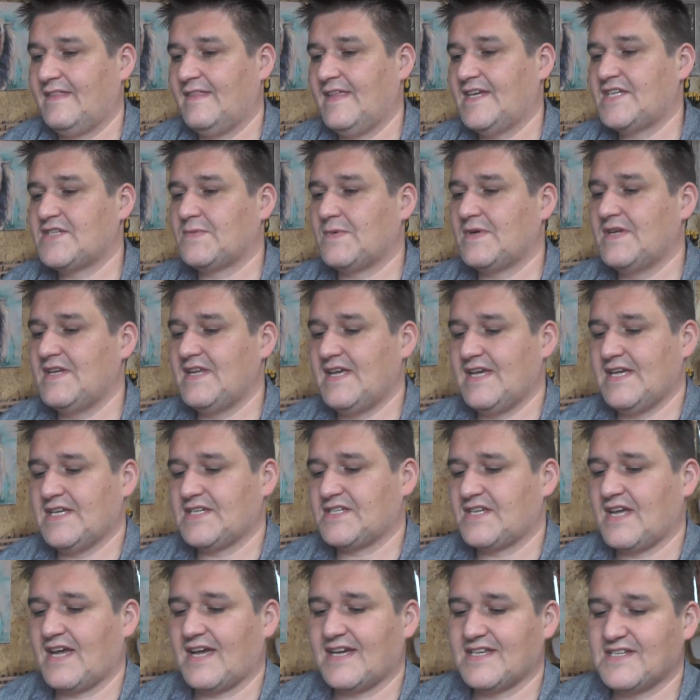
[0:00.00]
this one
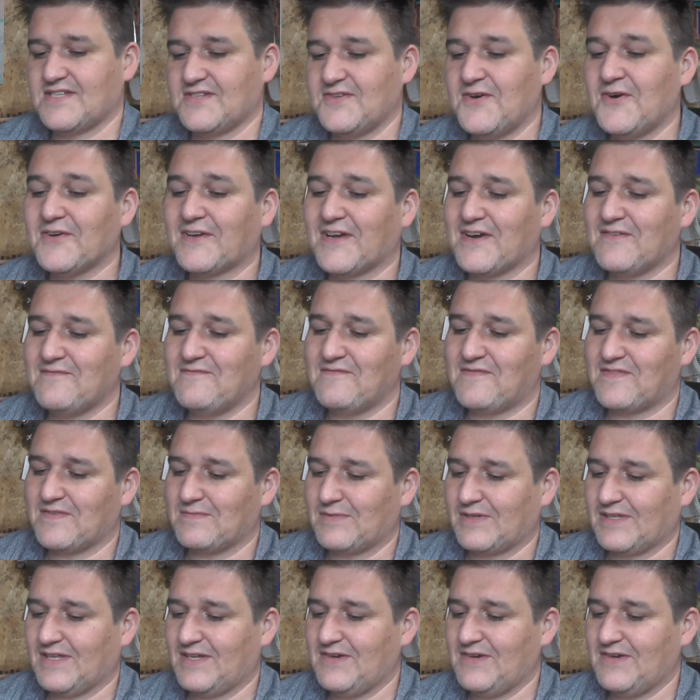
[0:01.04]
has not come from